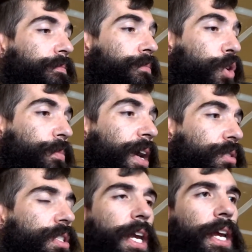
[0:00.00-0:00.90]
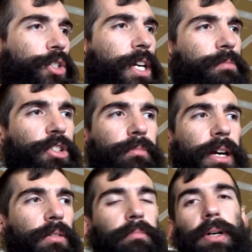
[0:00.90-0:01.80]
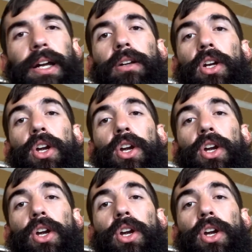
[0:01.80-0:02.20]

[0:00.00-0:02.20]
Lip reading: motor mounts and transmission mount, but